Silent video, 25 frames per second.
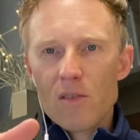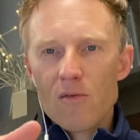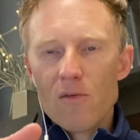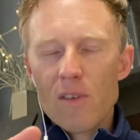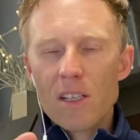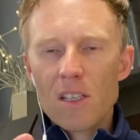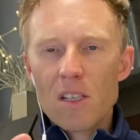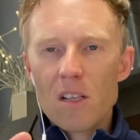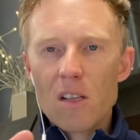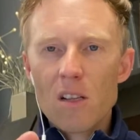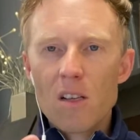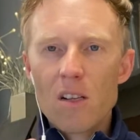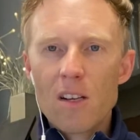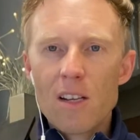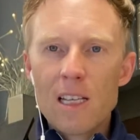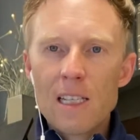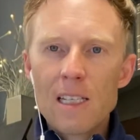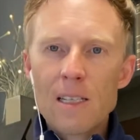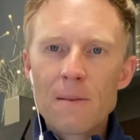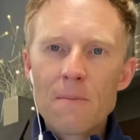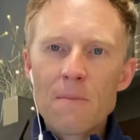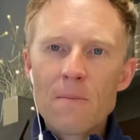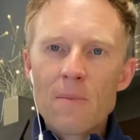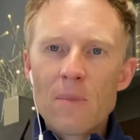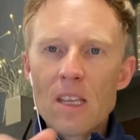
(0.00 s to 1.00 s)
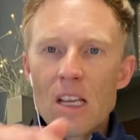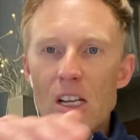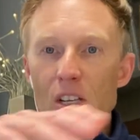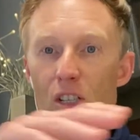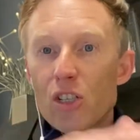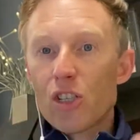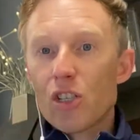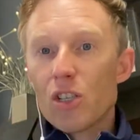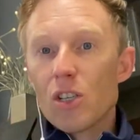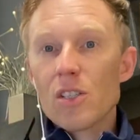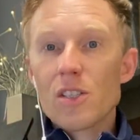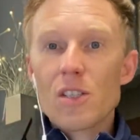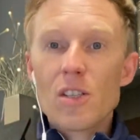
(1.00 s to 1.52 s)
reticle on it.
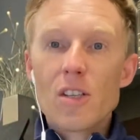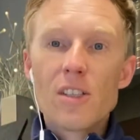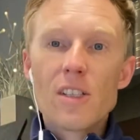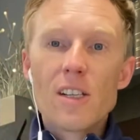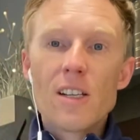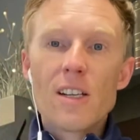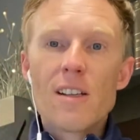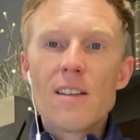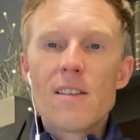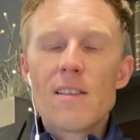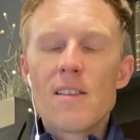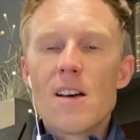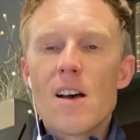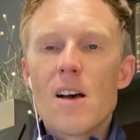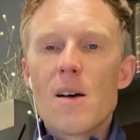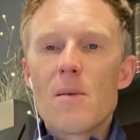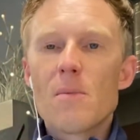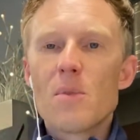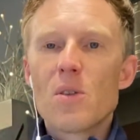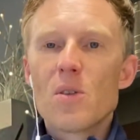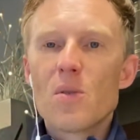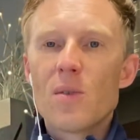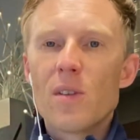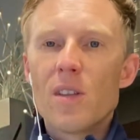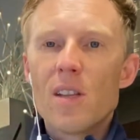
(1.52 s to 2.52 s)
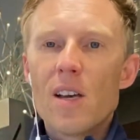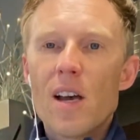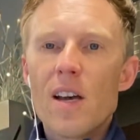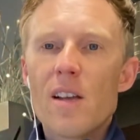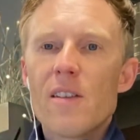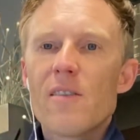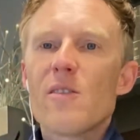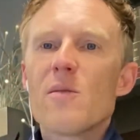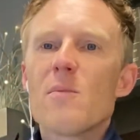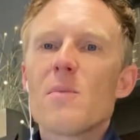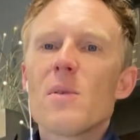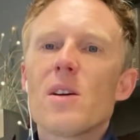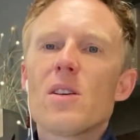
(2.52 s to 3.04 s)
Just underneath that, between the head of
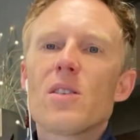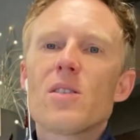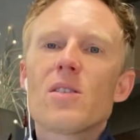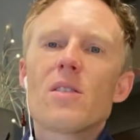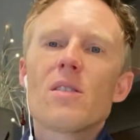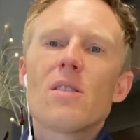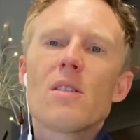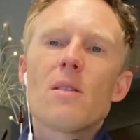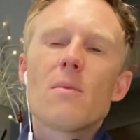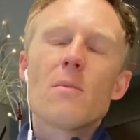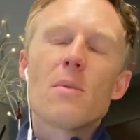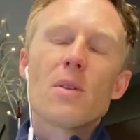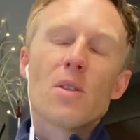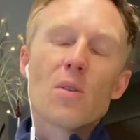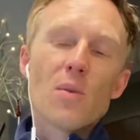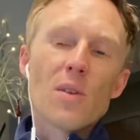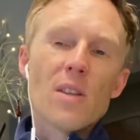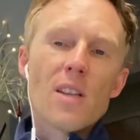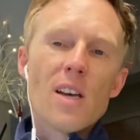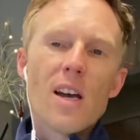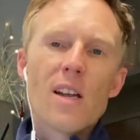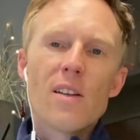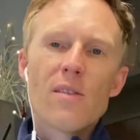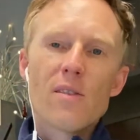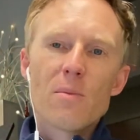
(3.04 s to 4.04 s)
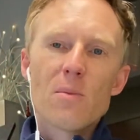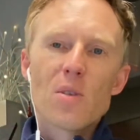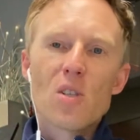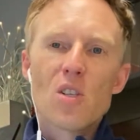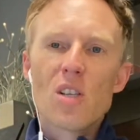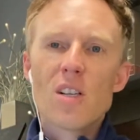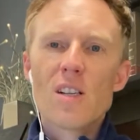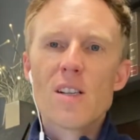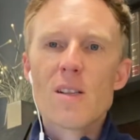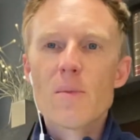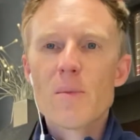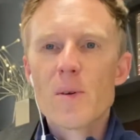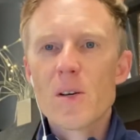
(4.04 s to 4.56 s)
the machine
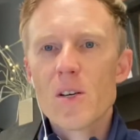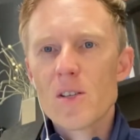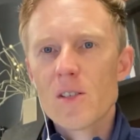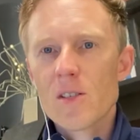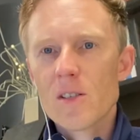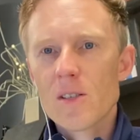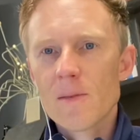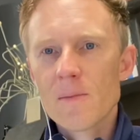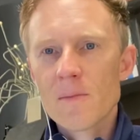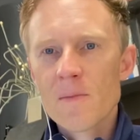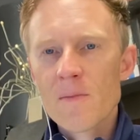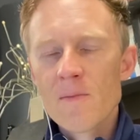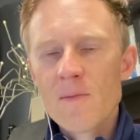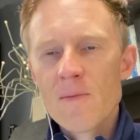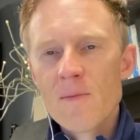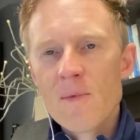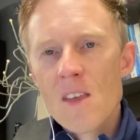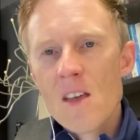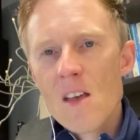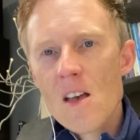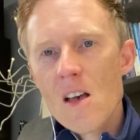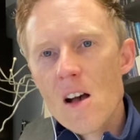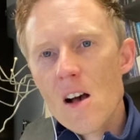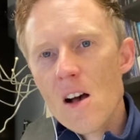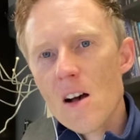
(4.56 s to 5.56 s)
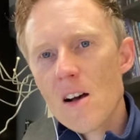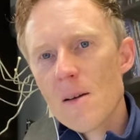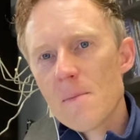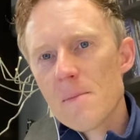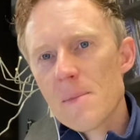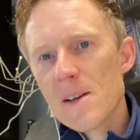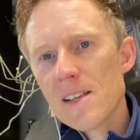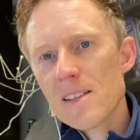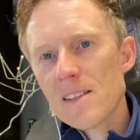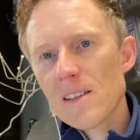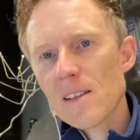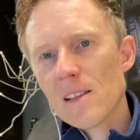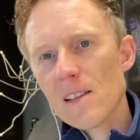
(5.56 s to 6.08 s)
and the patient,
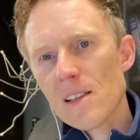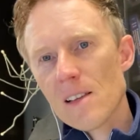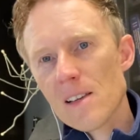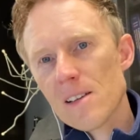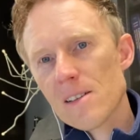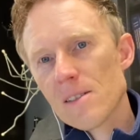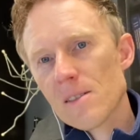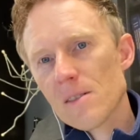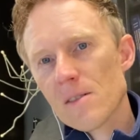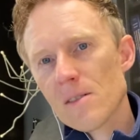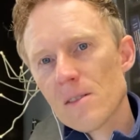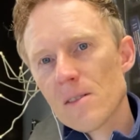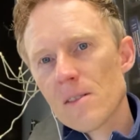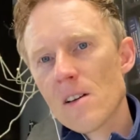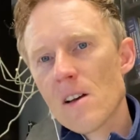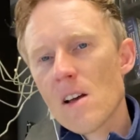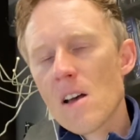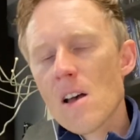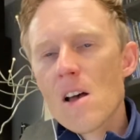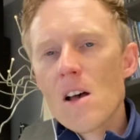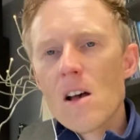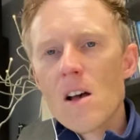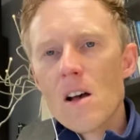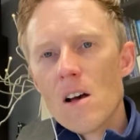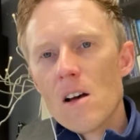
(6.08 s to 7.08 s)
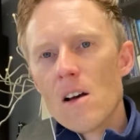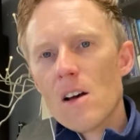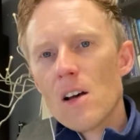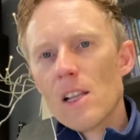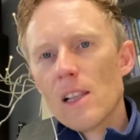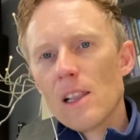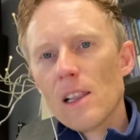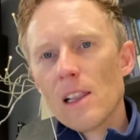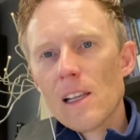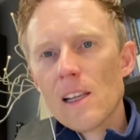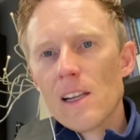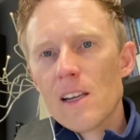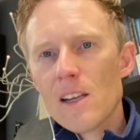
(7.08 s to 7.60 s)
is a laser
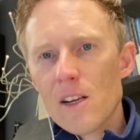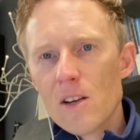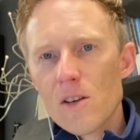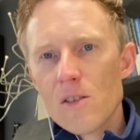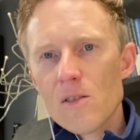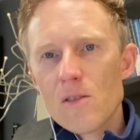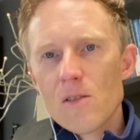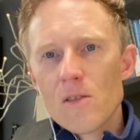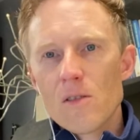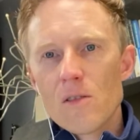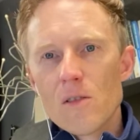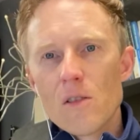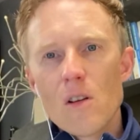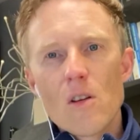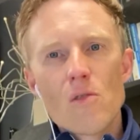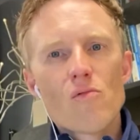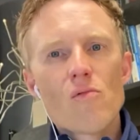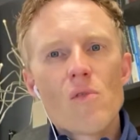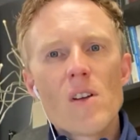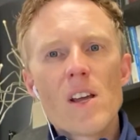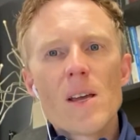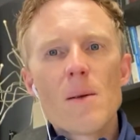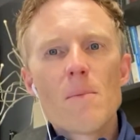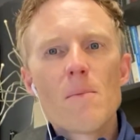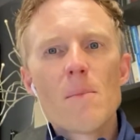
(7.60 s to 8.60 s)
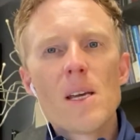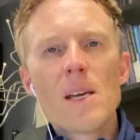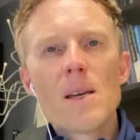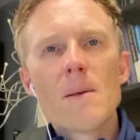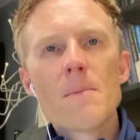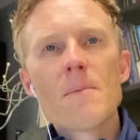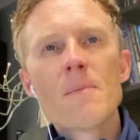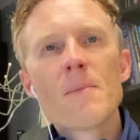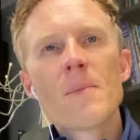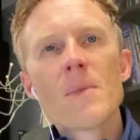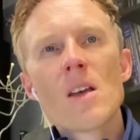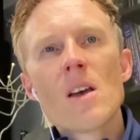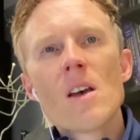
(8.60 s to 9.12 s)
linear array
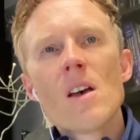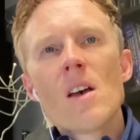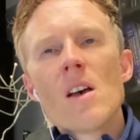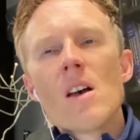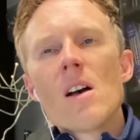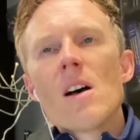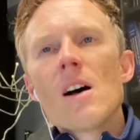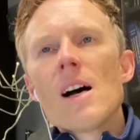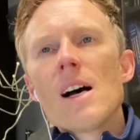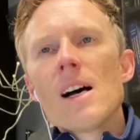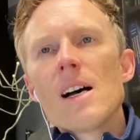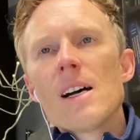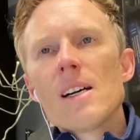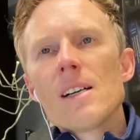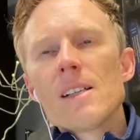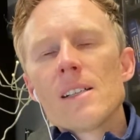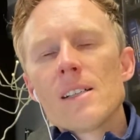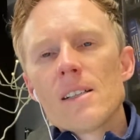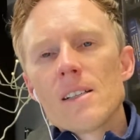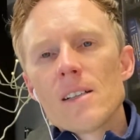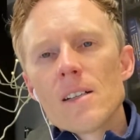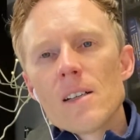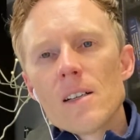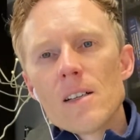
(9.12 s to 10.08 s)
beam, and